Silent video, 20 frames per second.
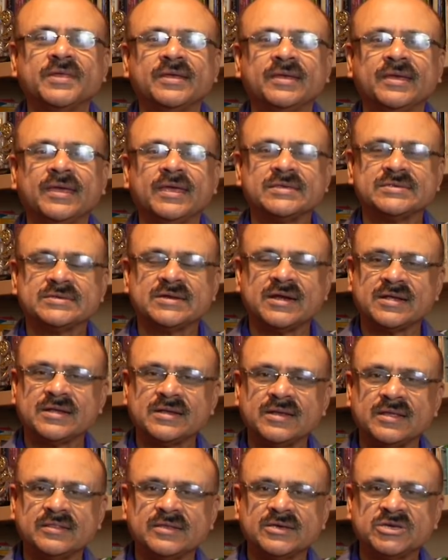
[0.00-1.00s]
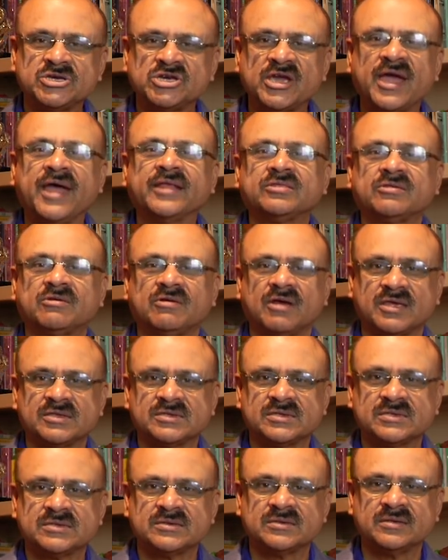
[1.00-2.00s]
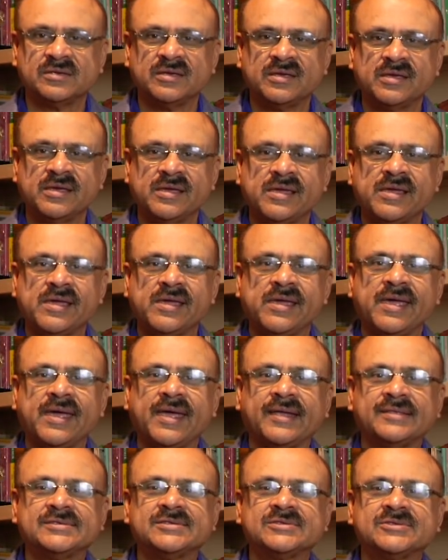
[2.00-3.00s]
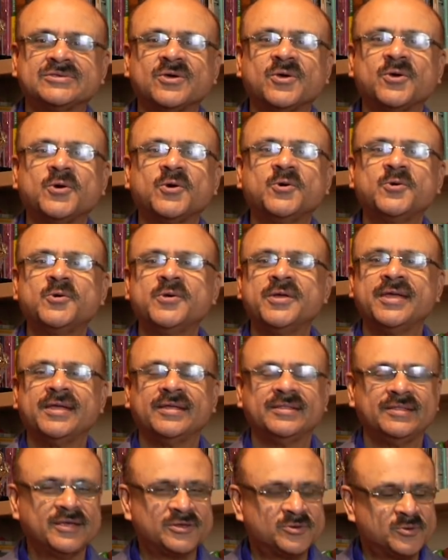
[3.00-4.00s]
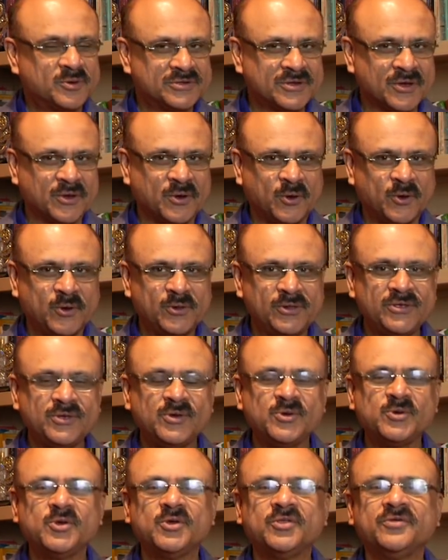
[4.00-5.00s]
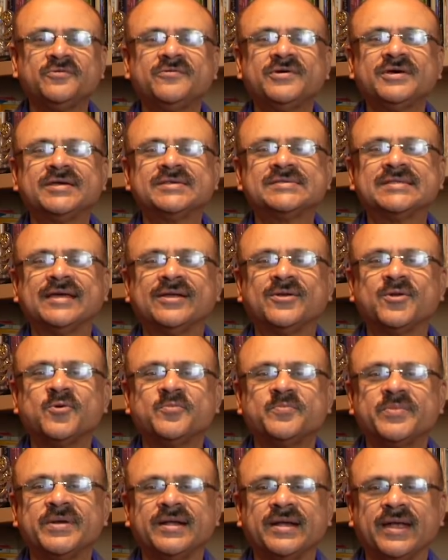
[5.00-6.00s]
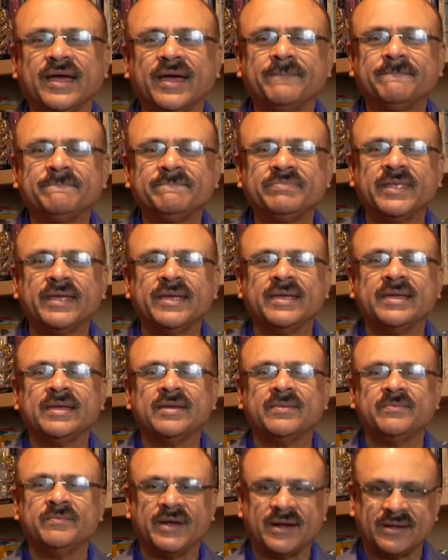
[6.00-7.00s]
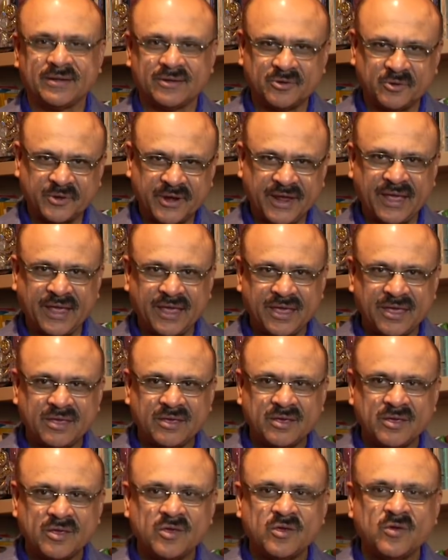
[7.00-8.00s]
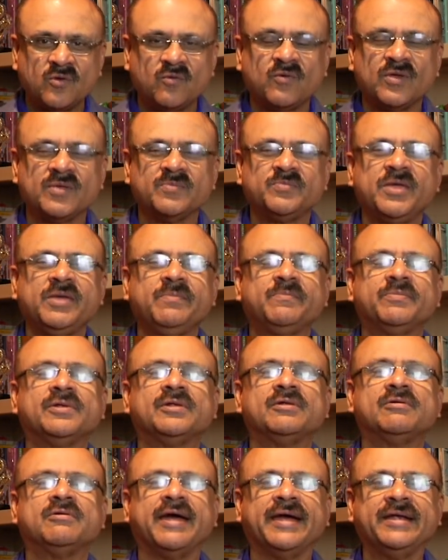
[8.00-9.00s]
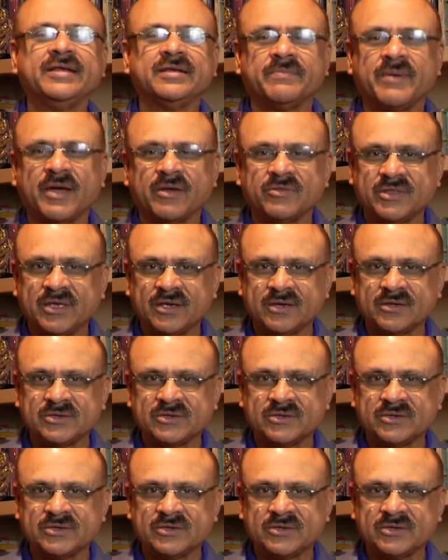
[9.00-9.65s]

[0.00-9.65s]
is written in the Shant Ras. And so this was a whole new universe that opened up. But today, when people write about their